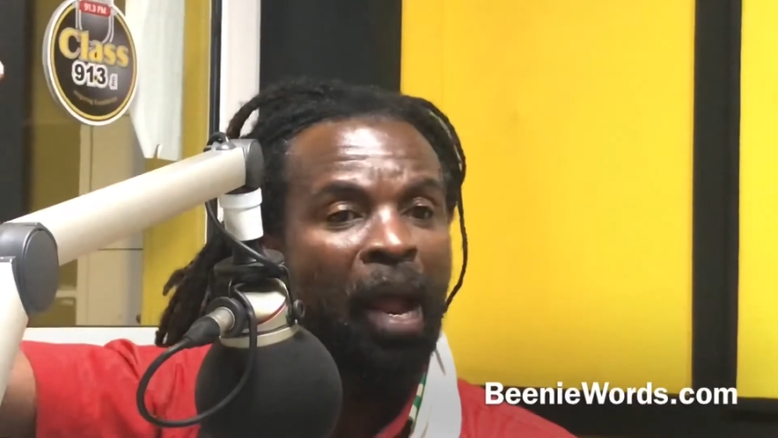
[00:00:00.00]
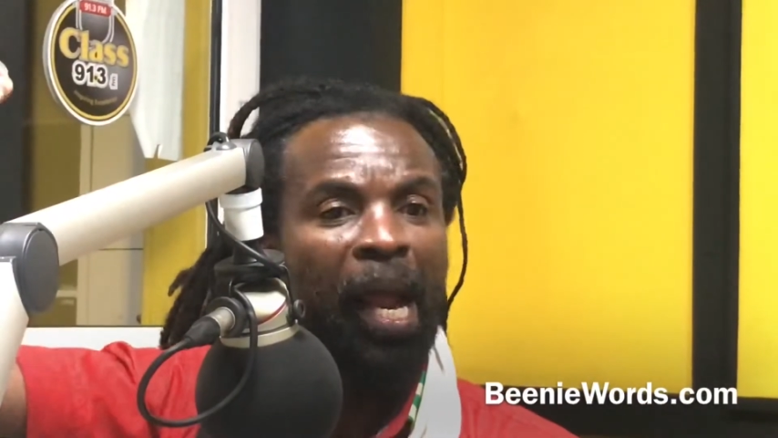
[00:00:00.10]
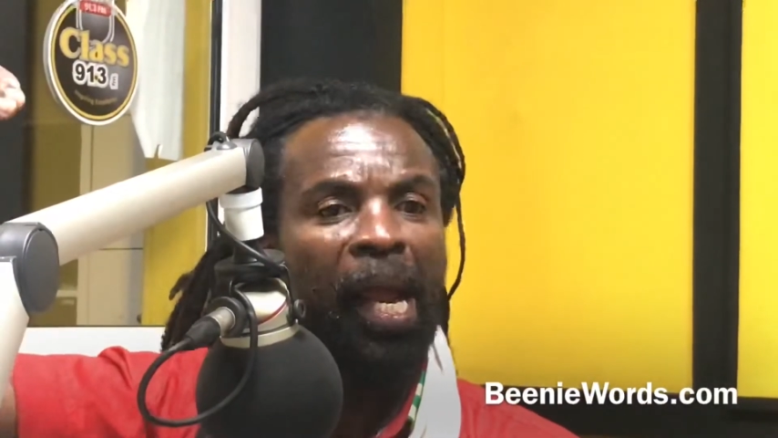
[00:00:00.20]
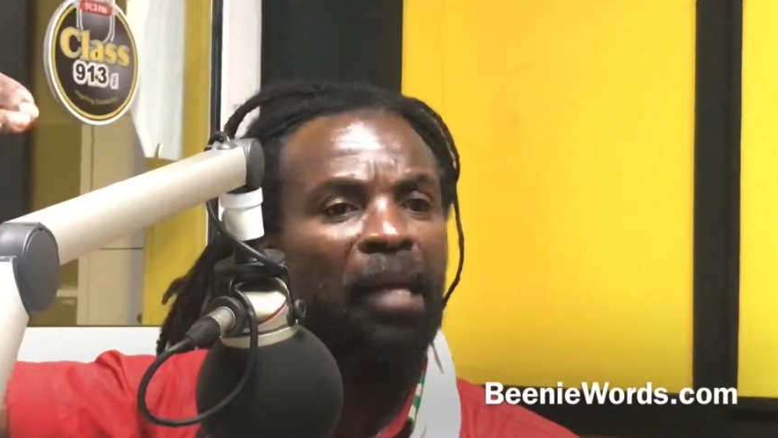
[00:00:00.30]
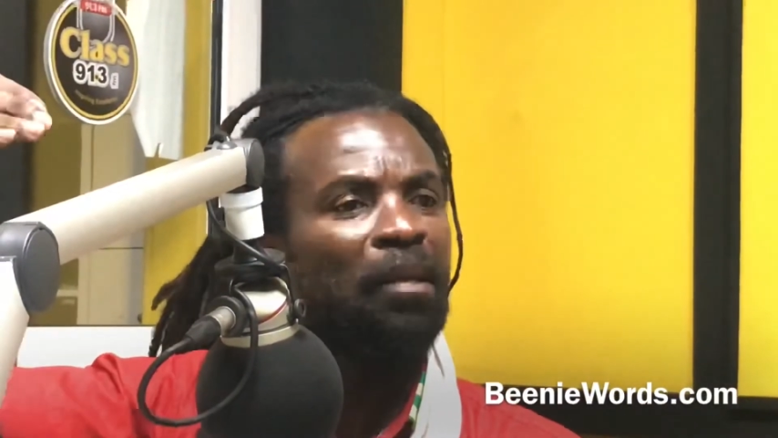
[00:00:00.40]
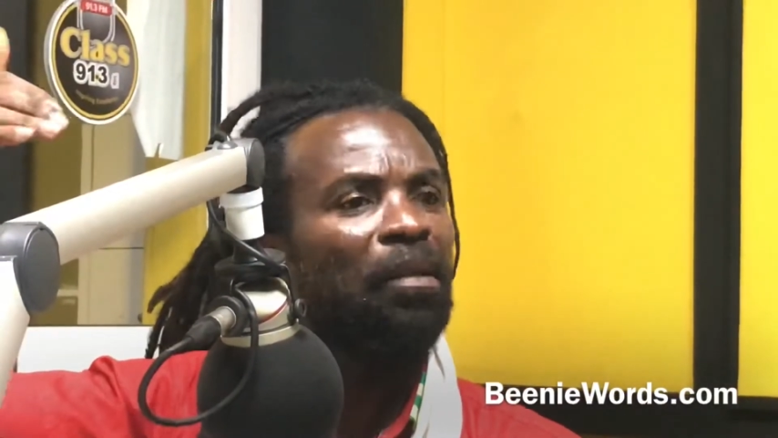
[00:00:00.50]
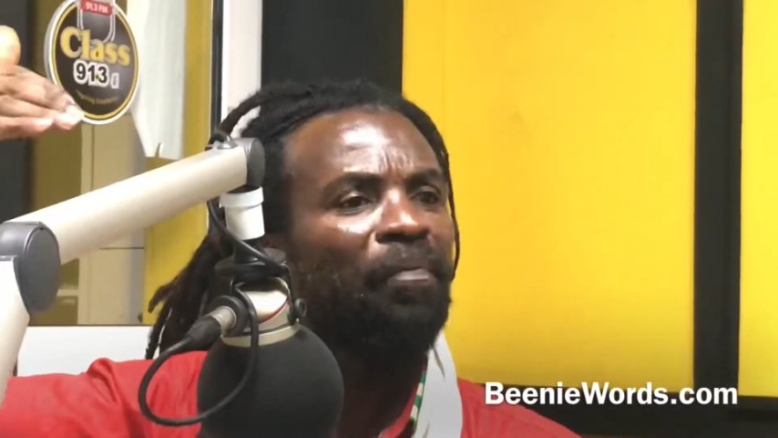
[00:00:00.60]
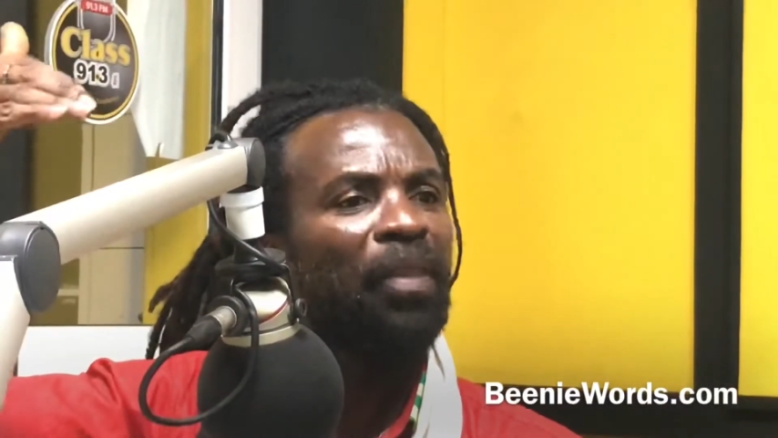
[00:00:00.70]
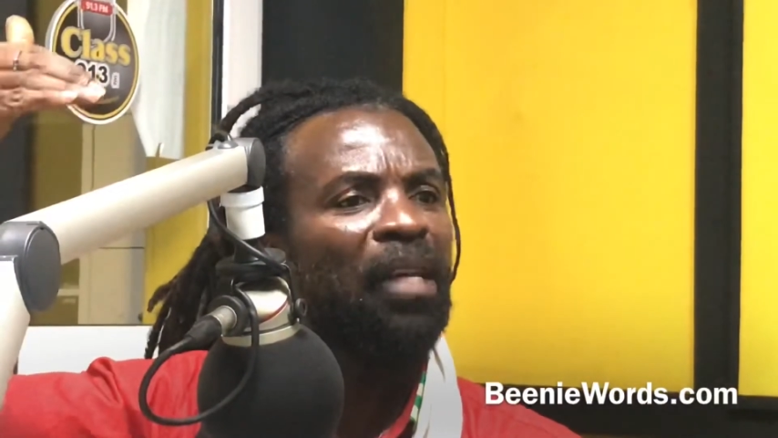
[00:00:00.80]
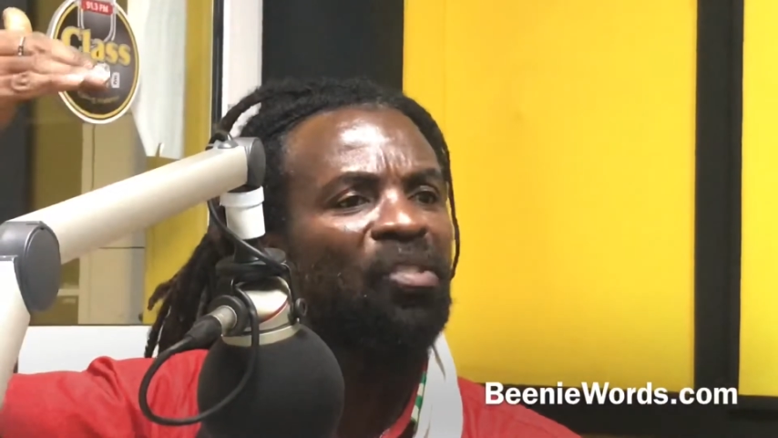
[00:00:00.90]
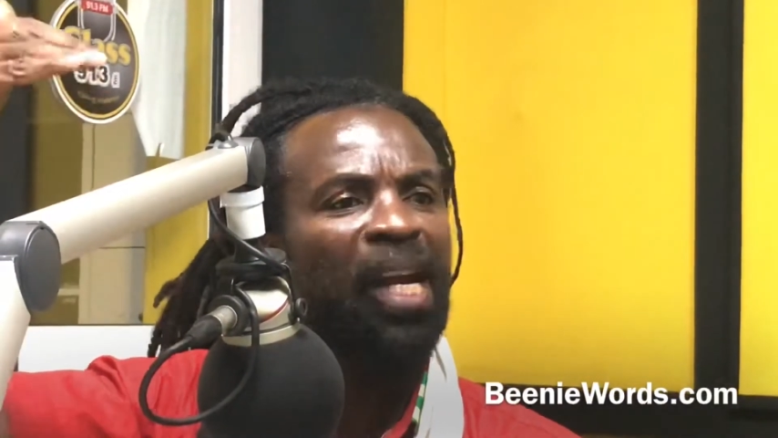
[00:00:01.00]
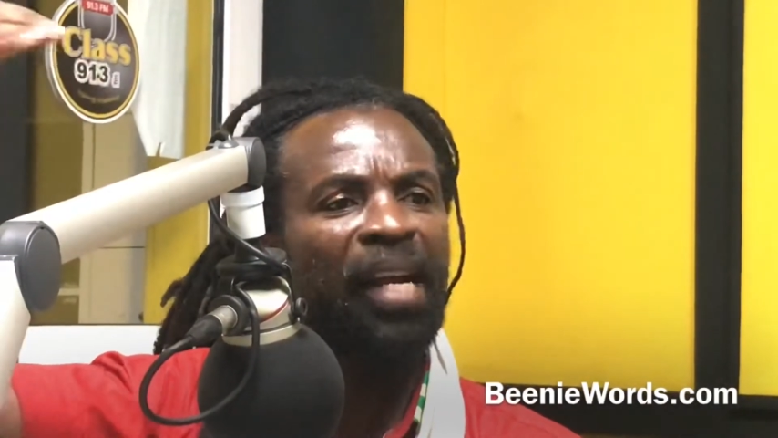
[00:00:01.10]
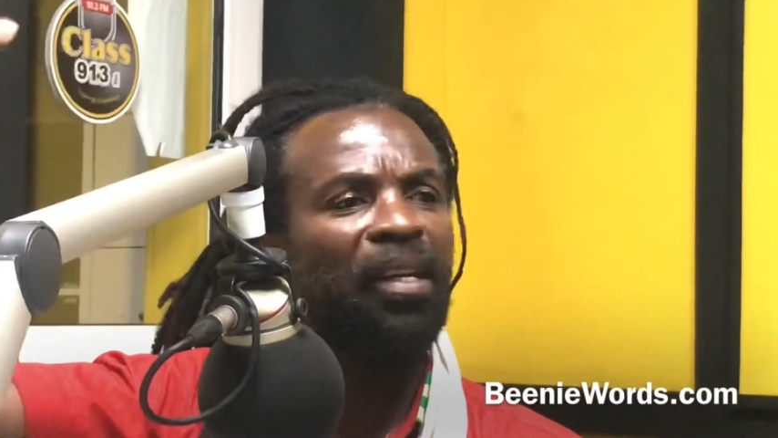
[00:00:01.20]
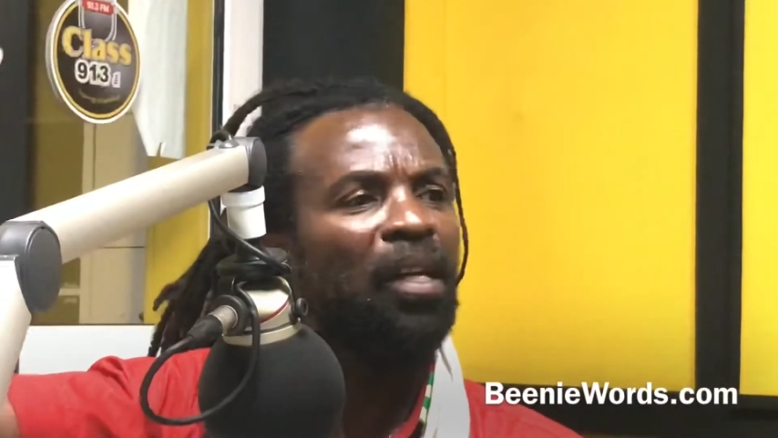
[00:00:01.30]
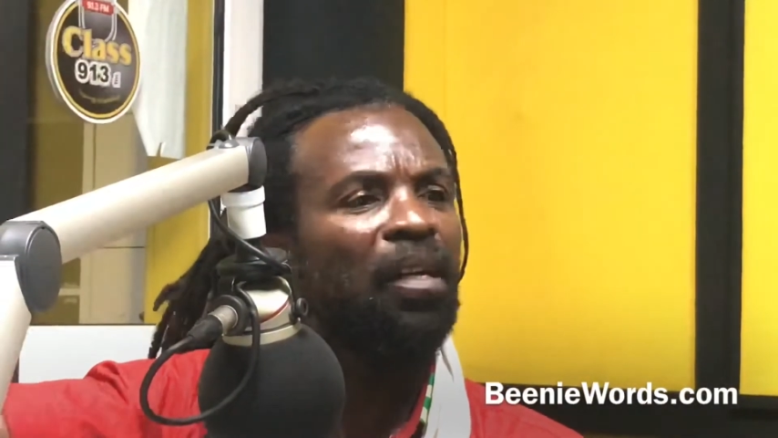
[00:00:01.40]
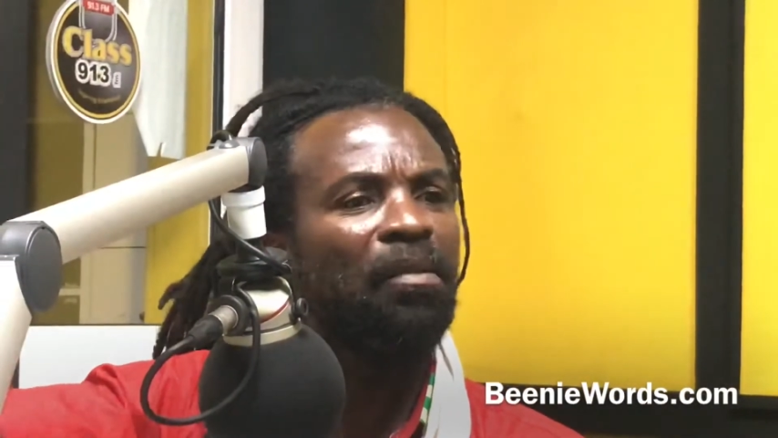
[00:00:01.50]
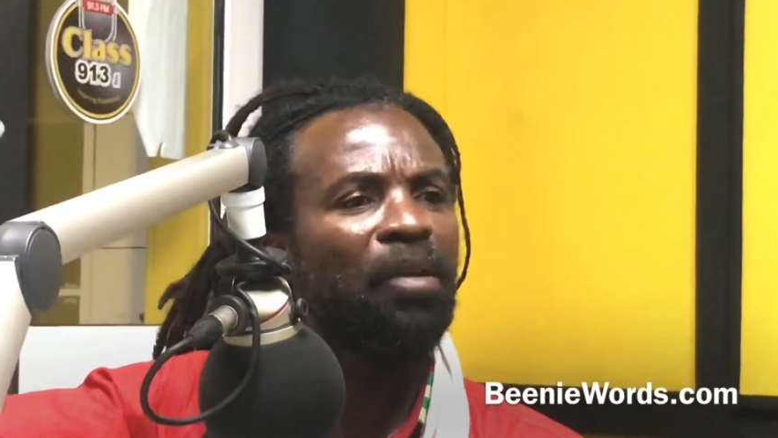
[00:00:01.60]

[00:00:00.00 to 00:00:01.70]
And the standard,